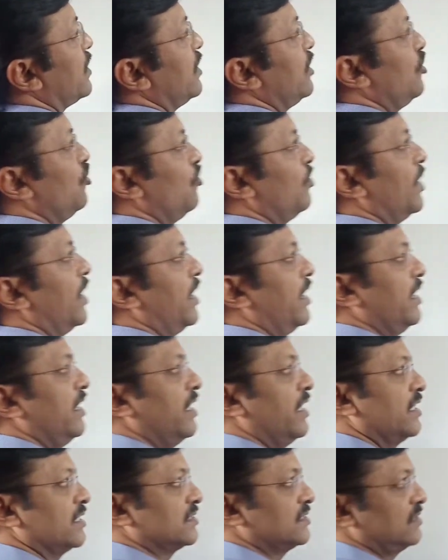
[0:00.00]
du by
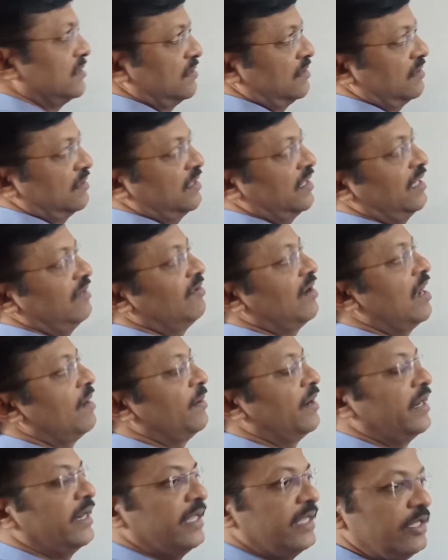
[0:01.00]
dx, dy
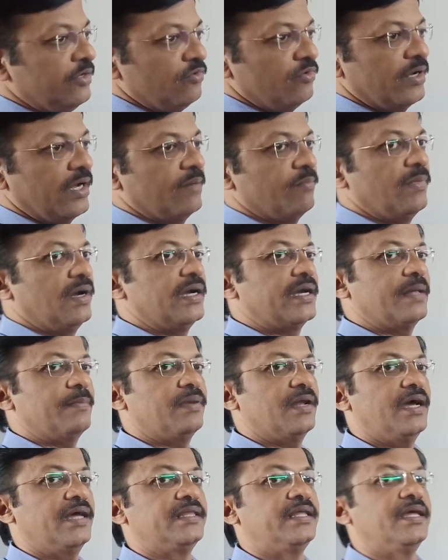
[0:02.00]
by du and
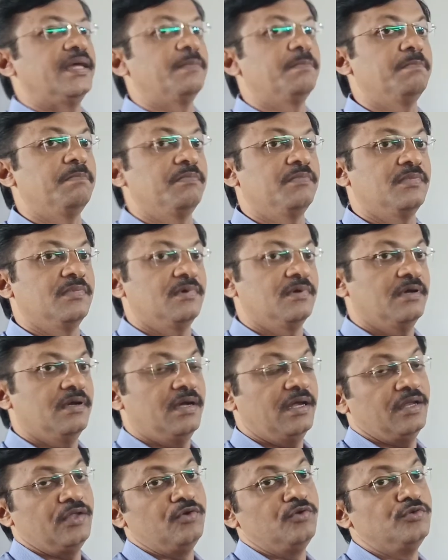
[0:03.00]
multiply them
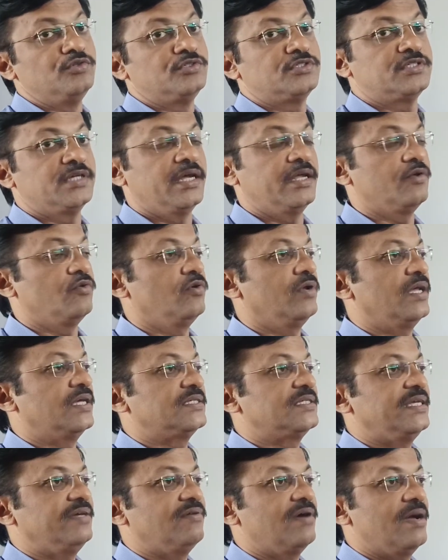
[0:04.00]
and use chain rule as
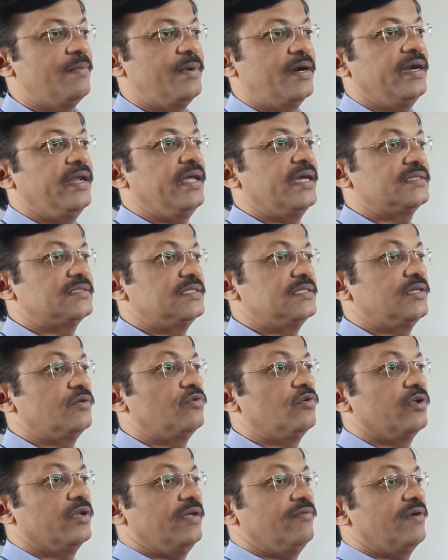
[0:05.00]
dy by dx is equal
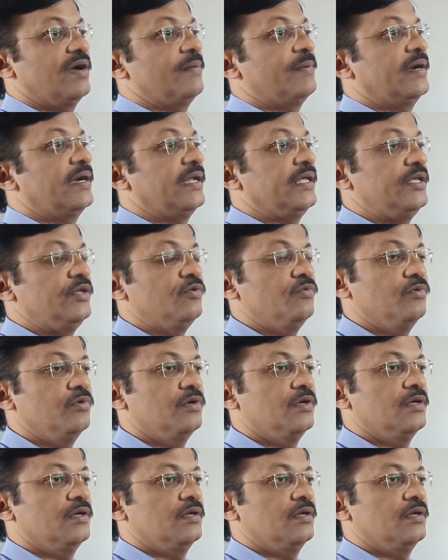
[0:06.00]
to dy by du